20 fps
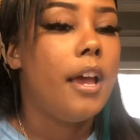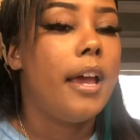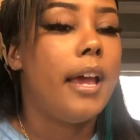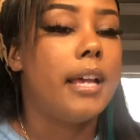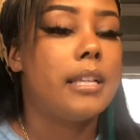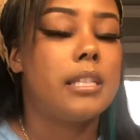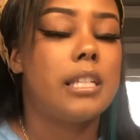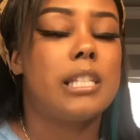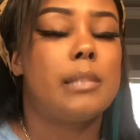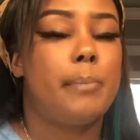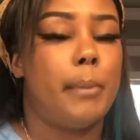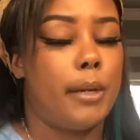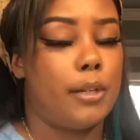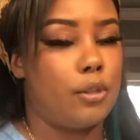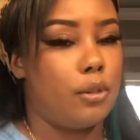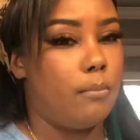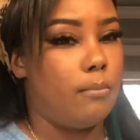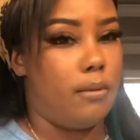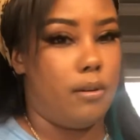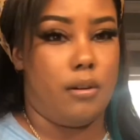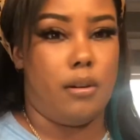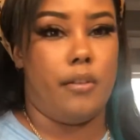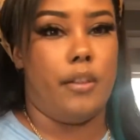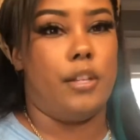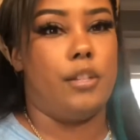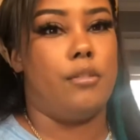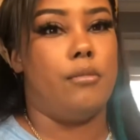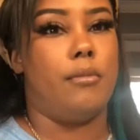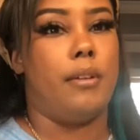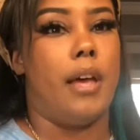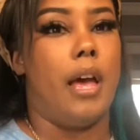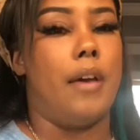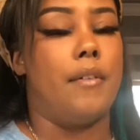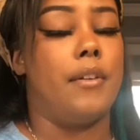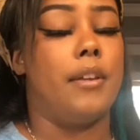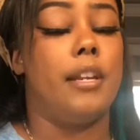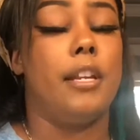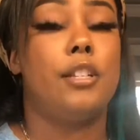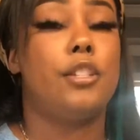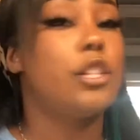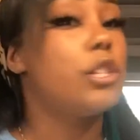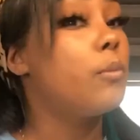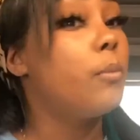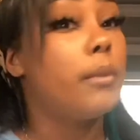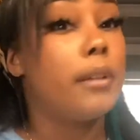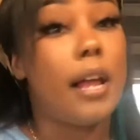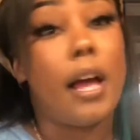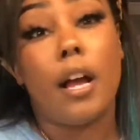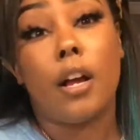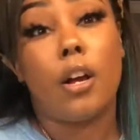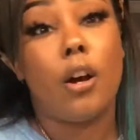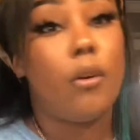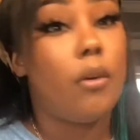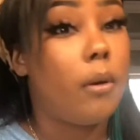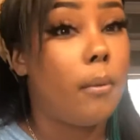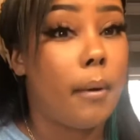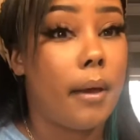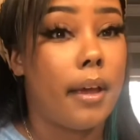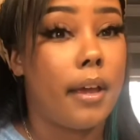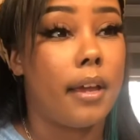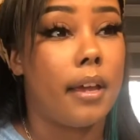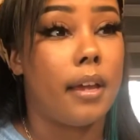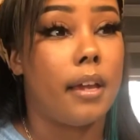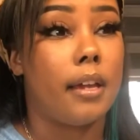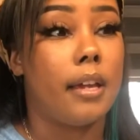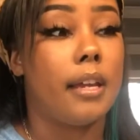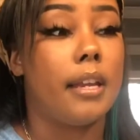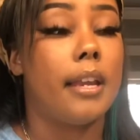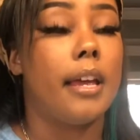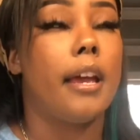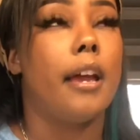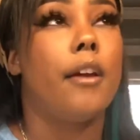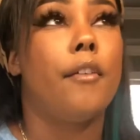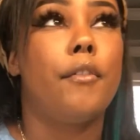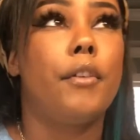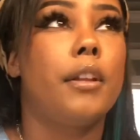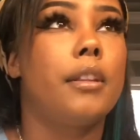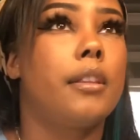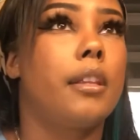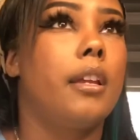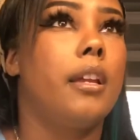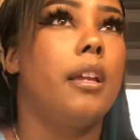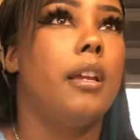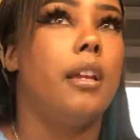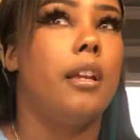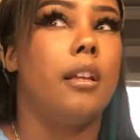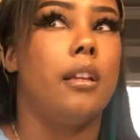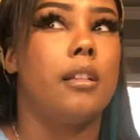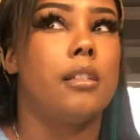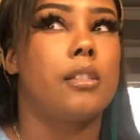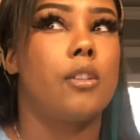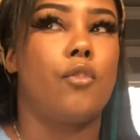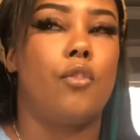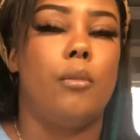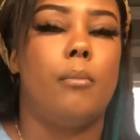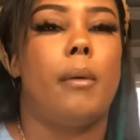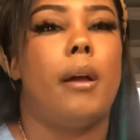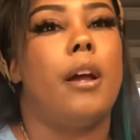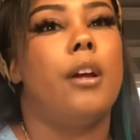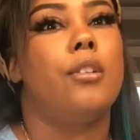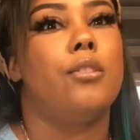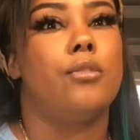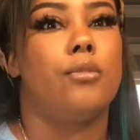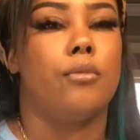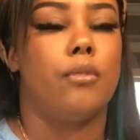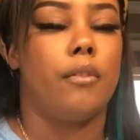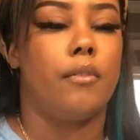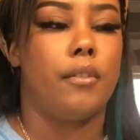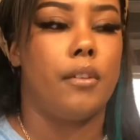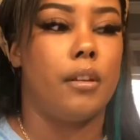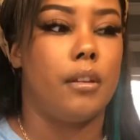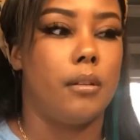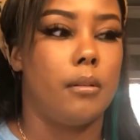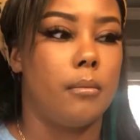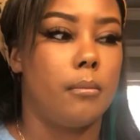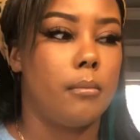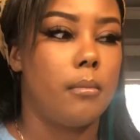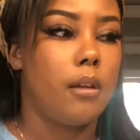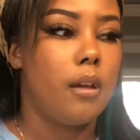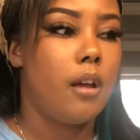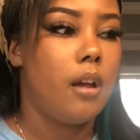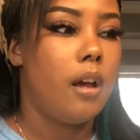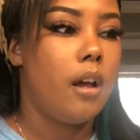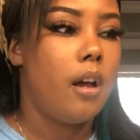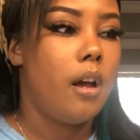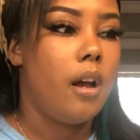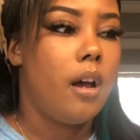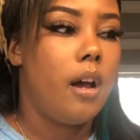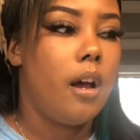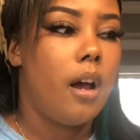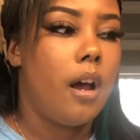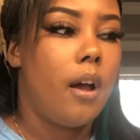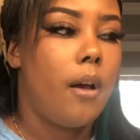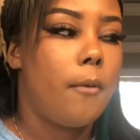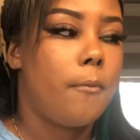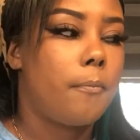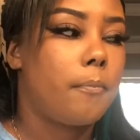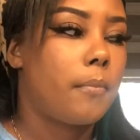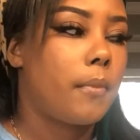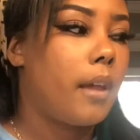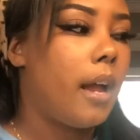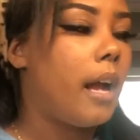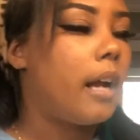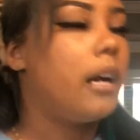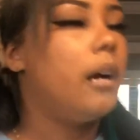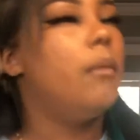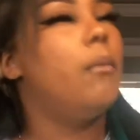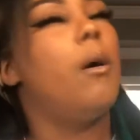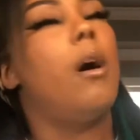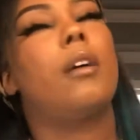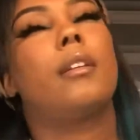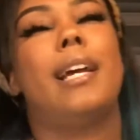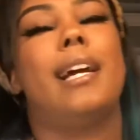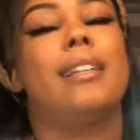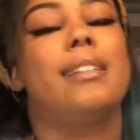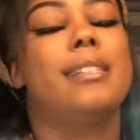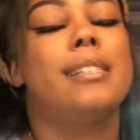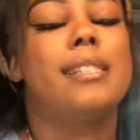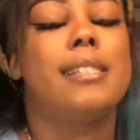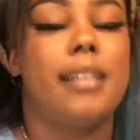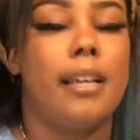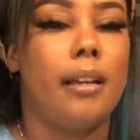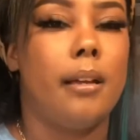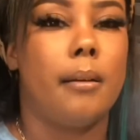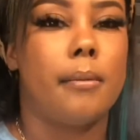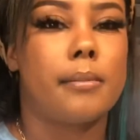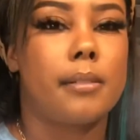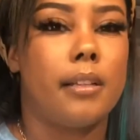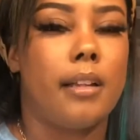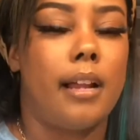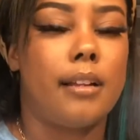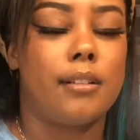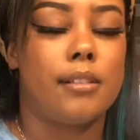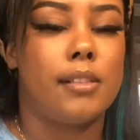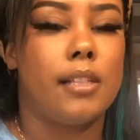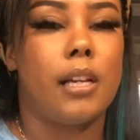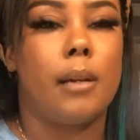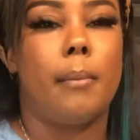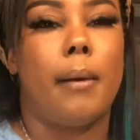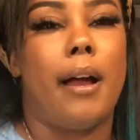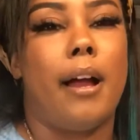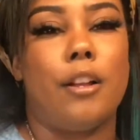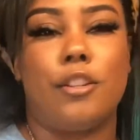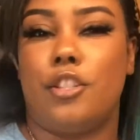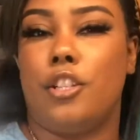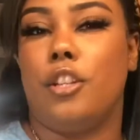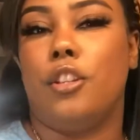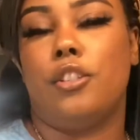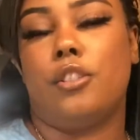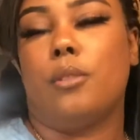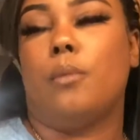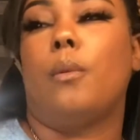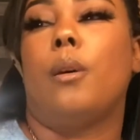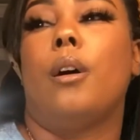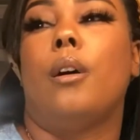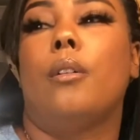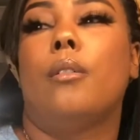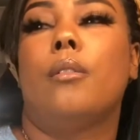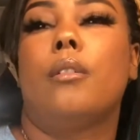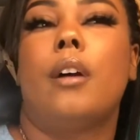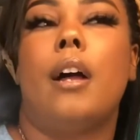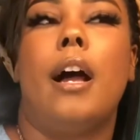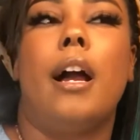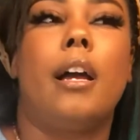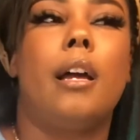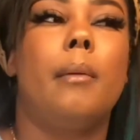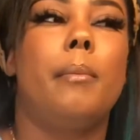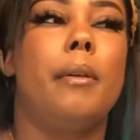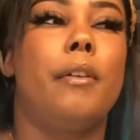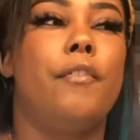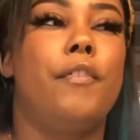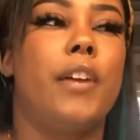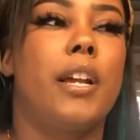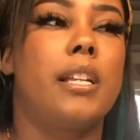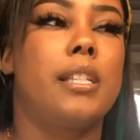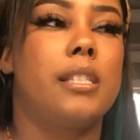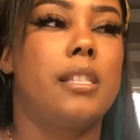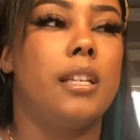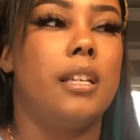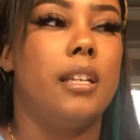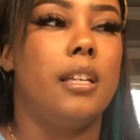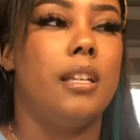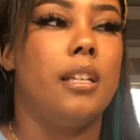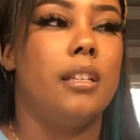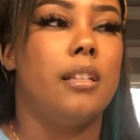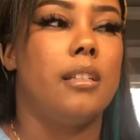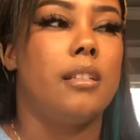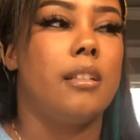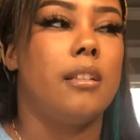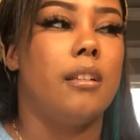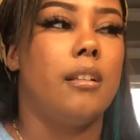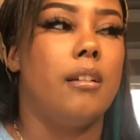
it's a special bond that you have, and it just will not go away, and everything is going to remind you of them. I could walk down the steps and I just think about how she used to walk. I could be fixing